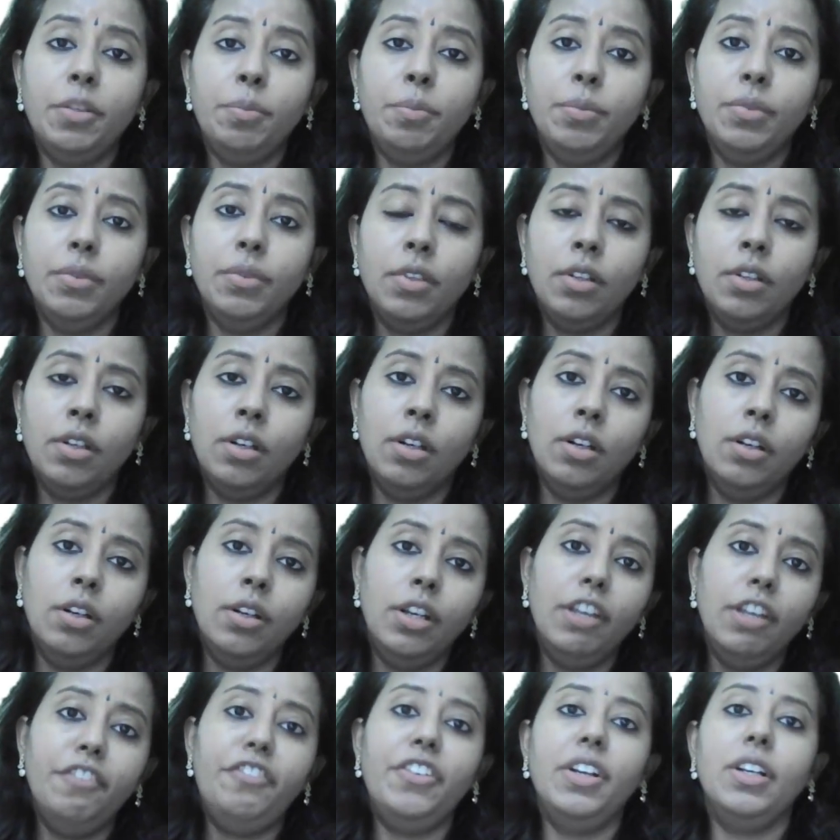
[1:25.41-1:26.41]
from
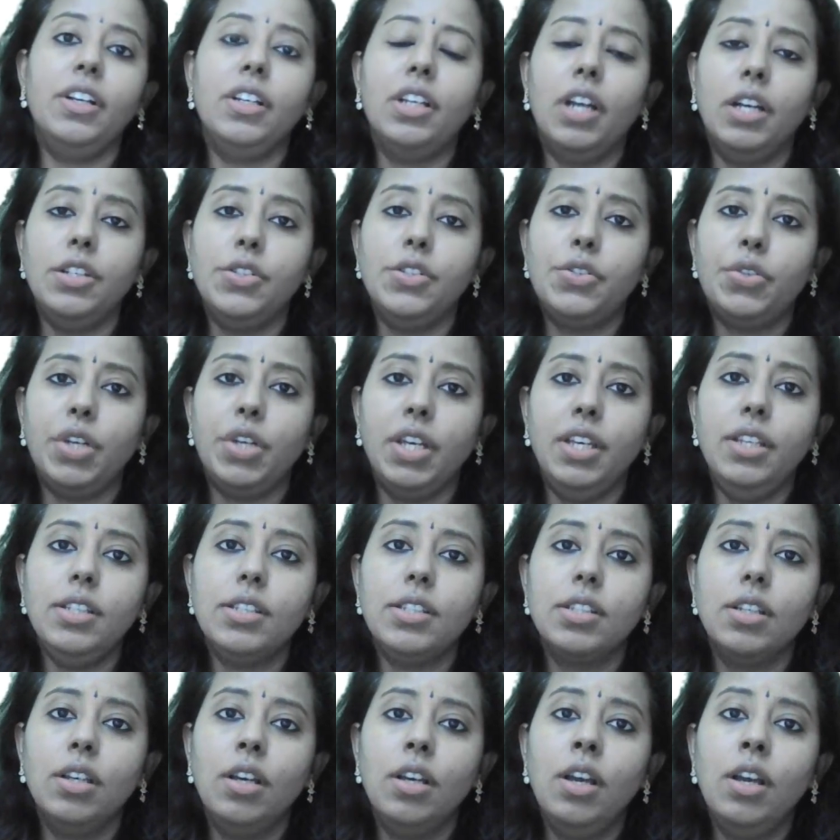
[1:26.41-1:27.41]
different
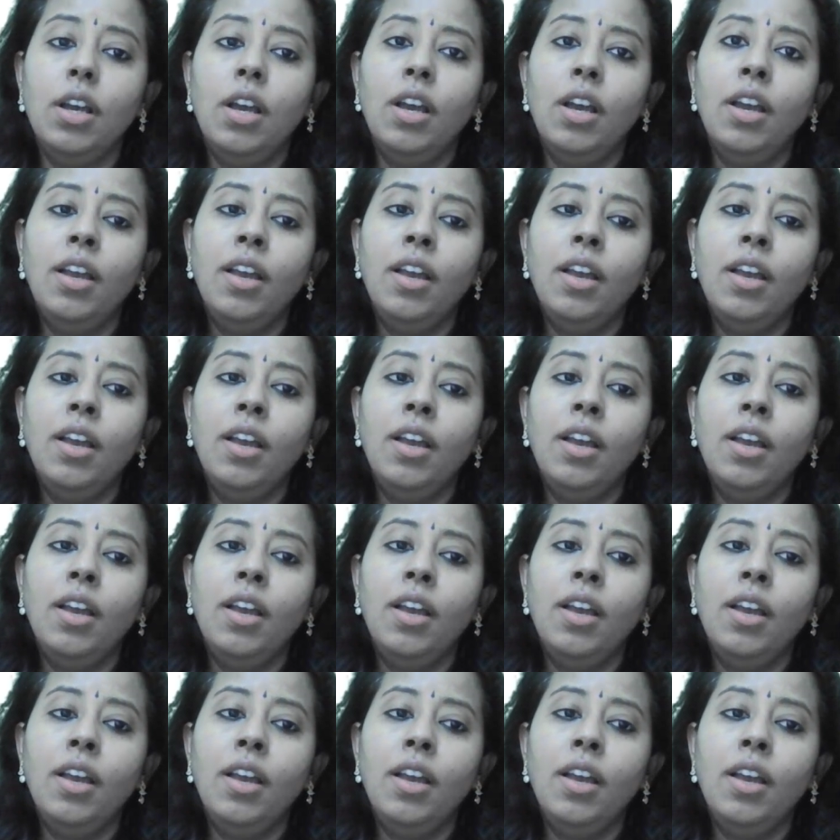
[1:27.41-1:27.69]
countries,